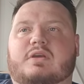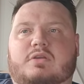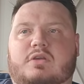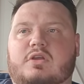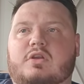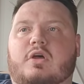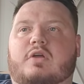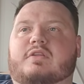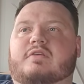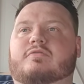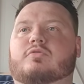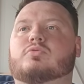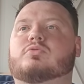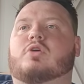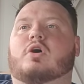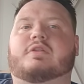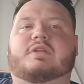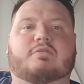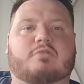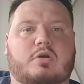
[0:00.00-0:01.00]
They, you know, they've
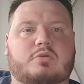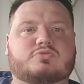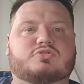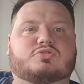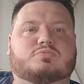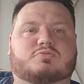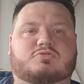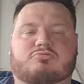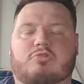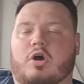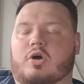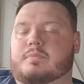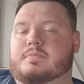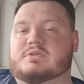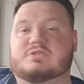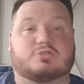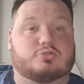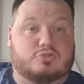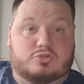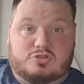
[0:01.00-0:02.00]
all got their own
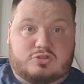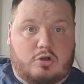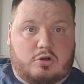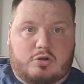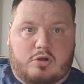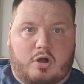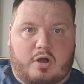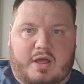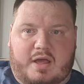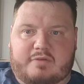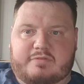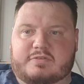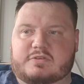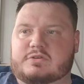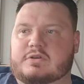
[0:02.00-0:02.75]
subscribers, just like I have,